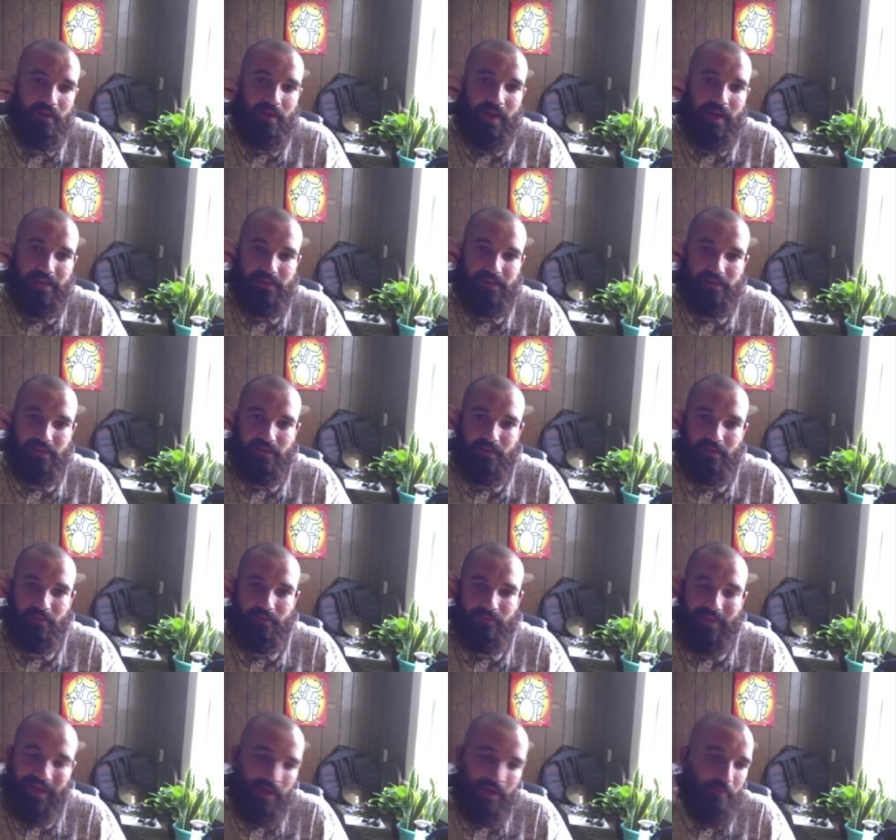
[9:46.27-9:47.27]
as a
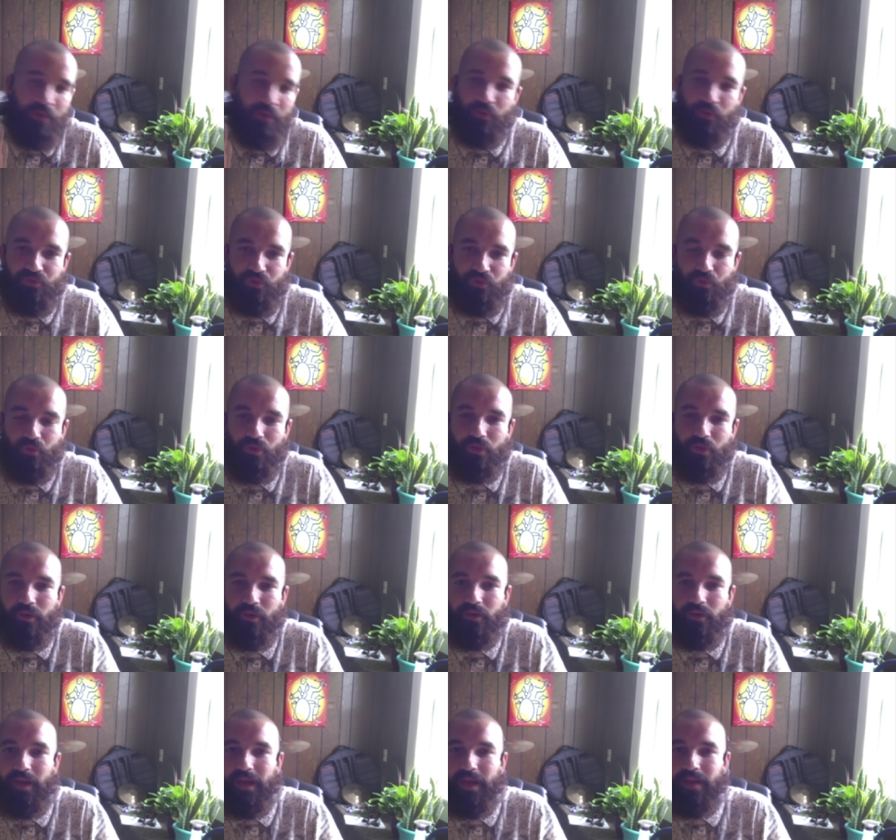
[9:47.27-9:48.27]
like a middle
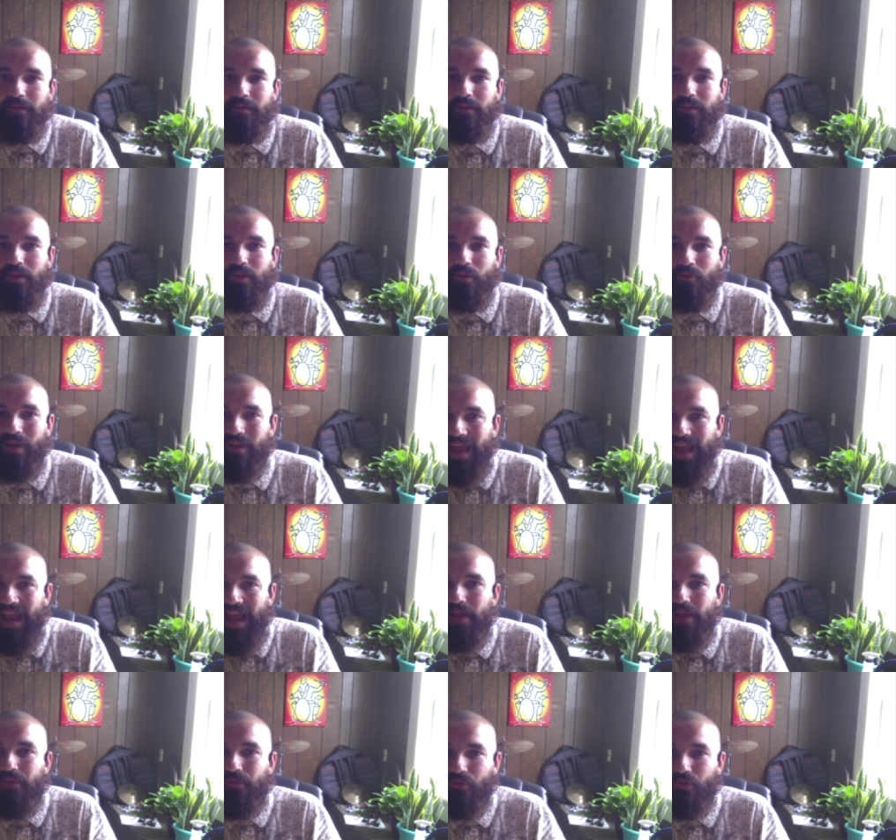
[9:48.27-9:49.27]
schooler in around
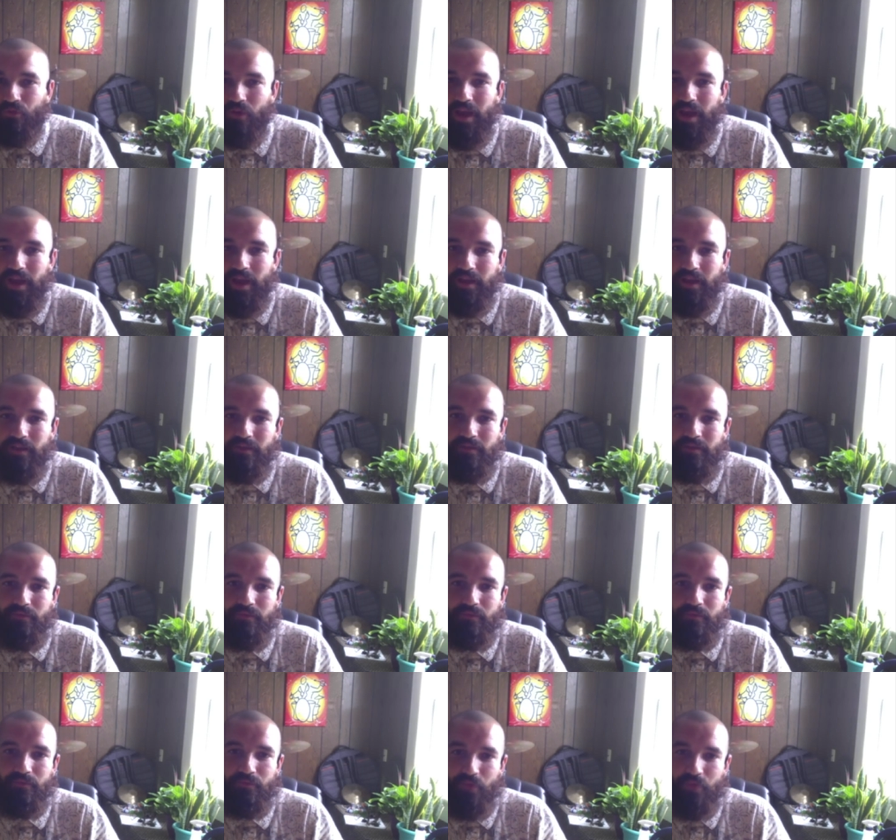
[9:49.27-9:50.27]
eighth grade
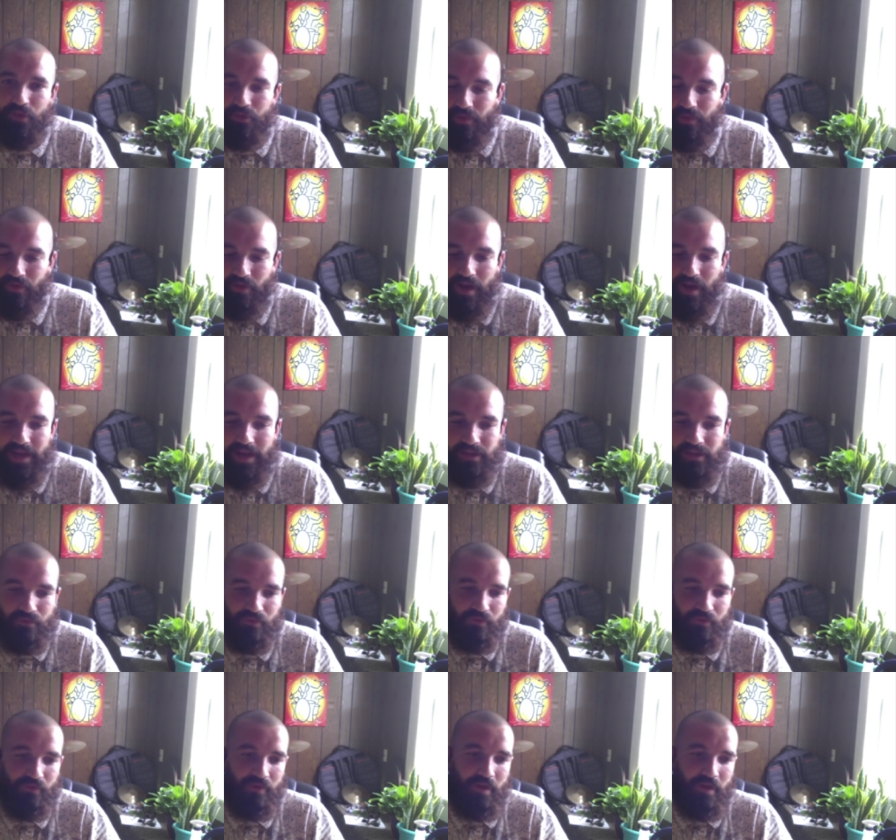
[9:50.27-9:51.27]
freshman year of high
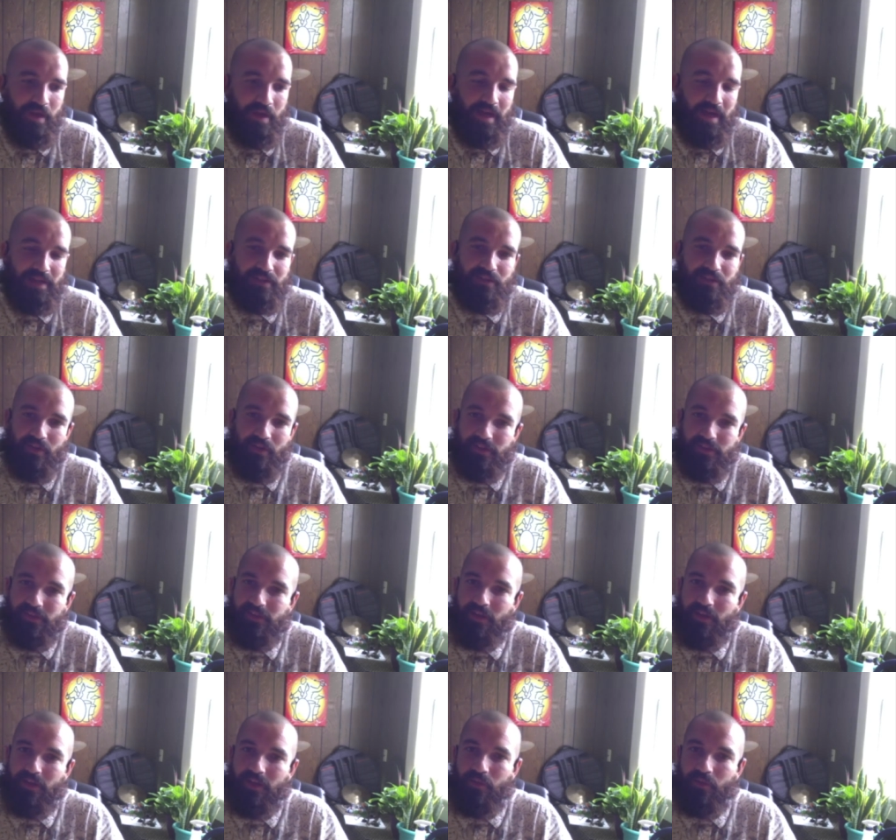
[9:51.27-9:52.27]
school i started
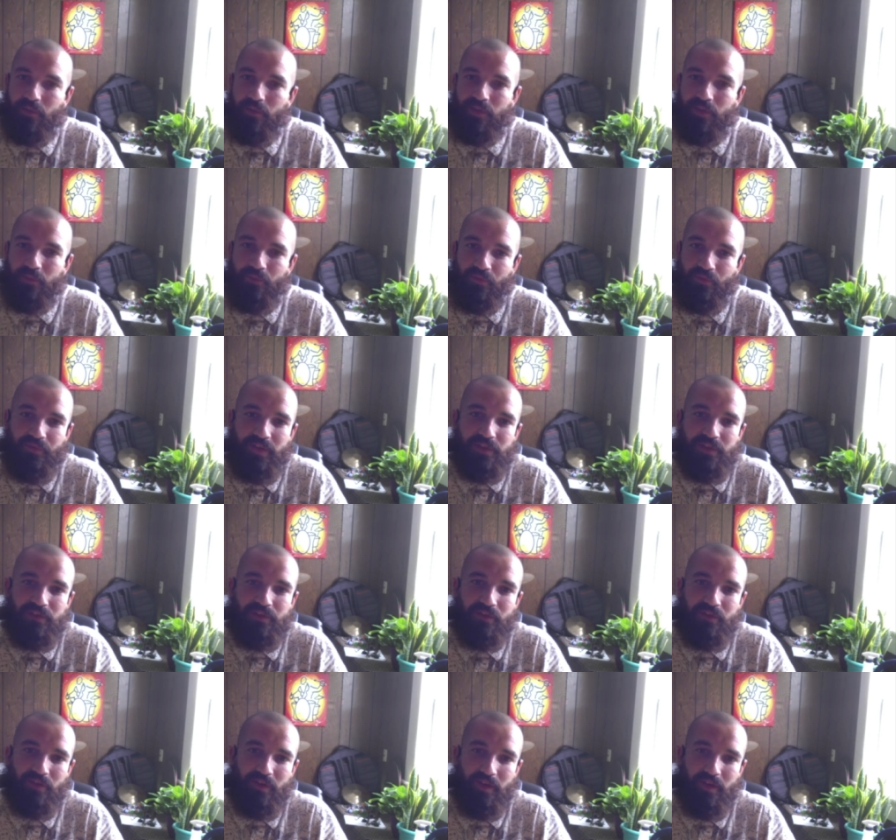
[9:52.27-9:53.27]
studying with a
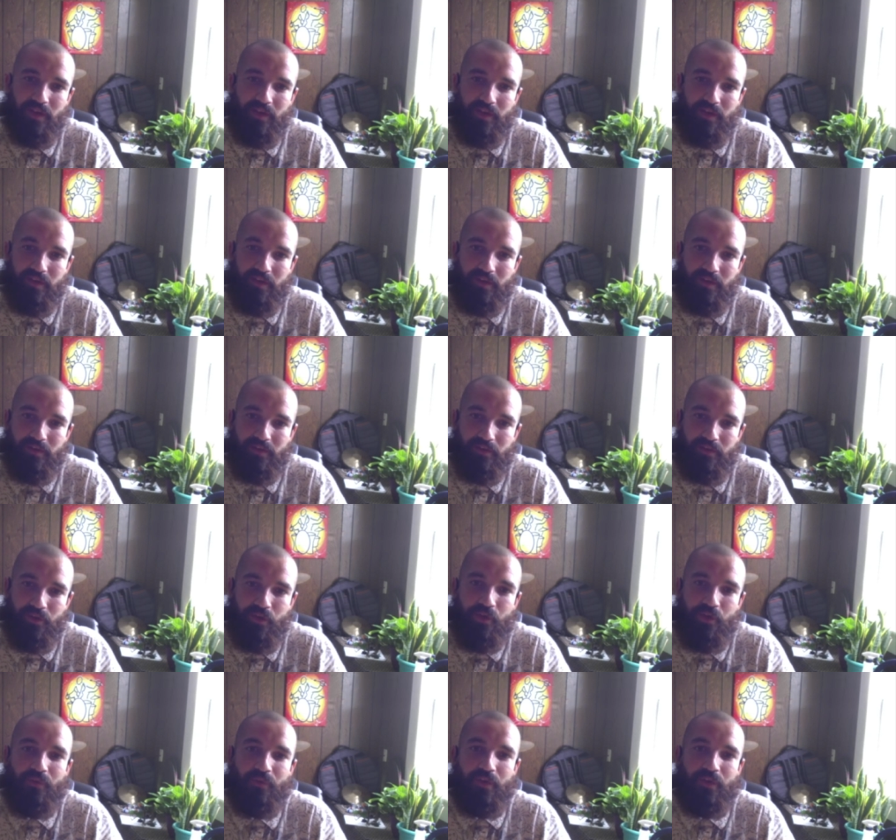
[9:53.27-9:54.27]
professor at uh, the
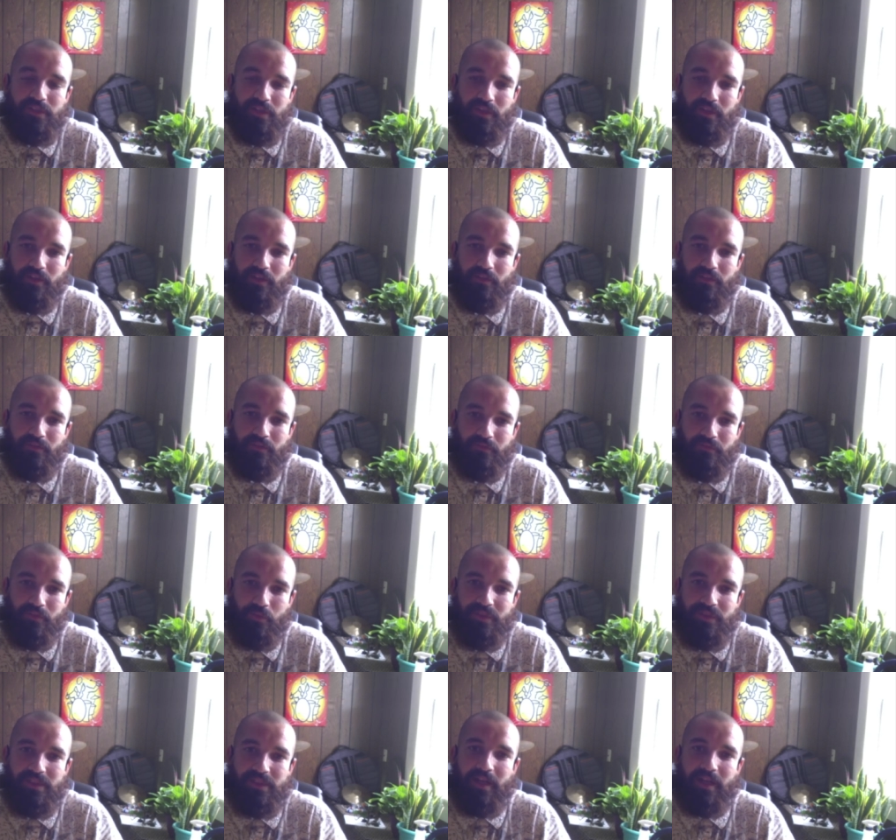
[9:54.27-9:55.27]
university of
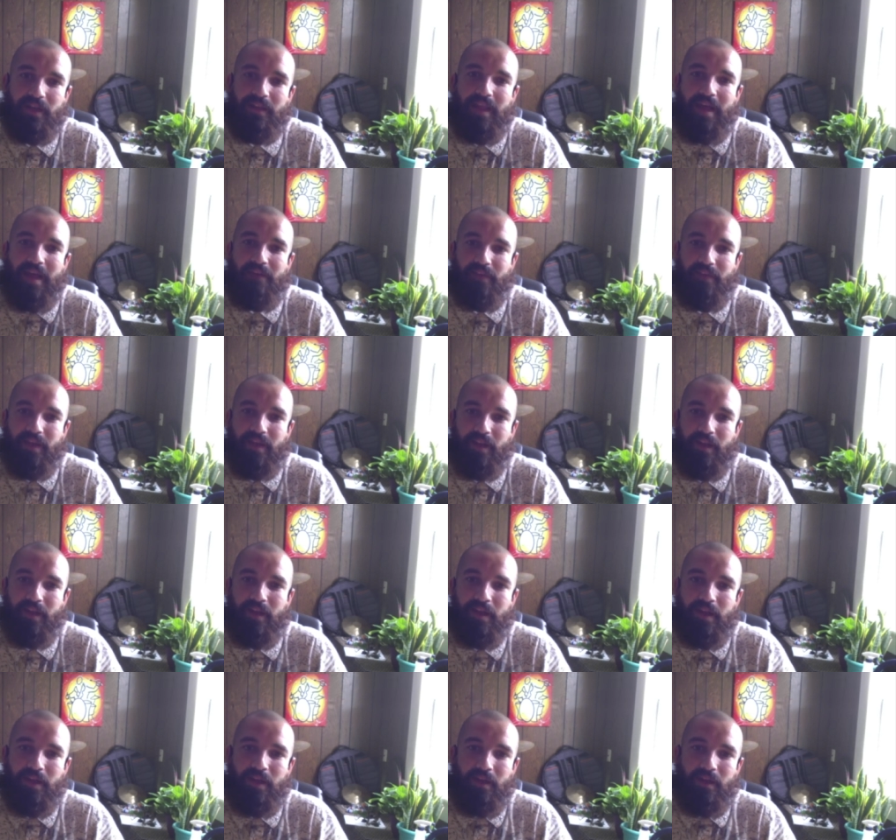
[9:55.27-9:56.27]
louisiana lafayette
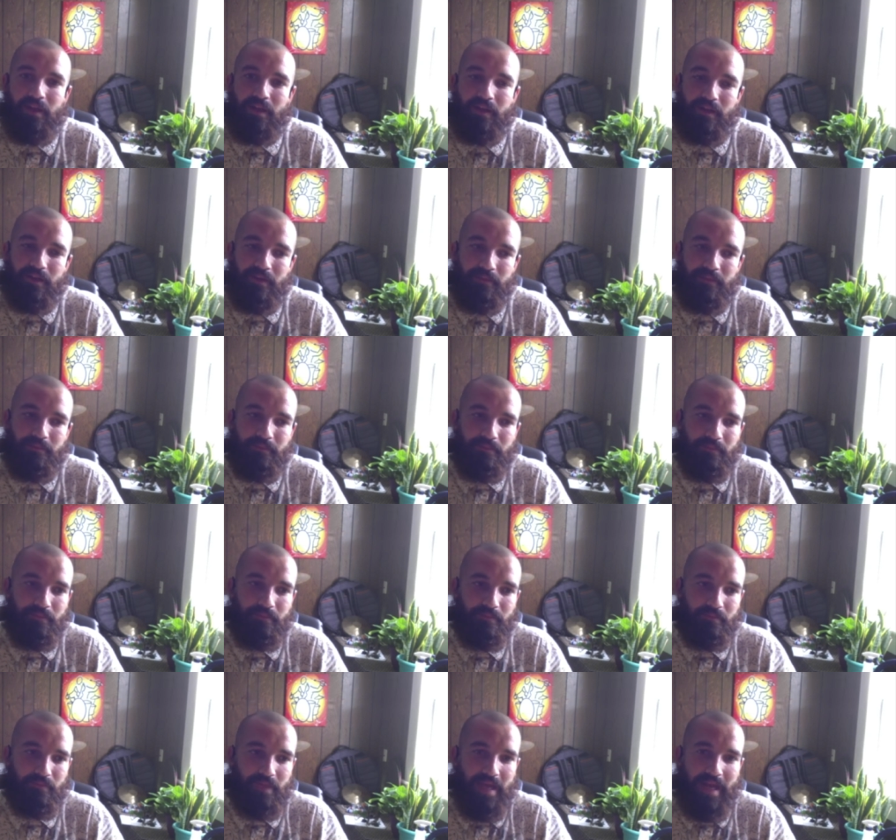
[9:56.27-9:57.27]
um,
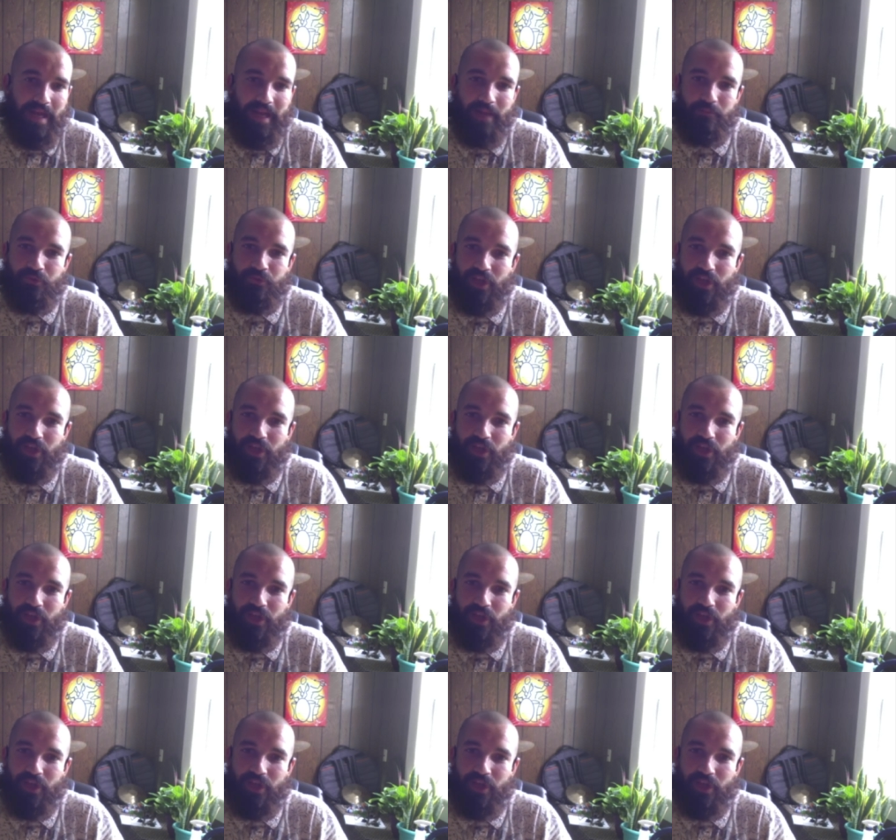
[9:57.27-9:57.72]
guy named jeff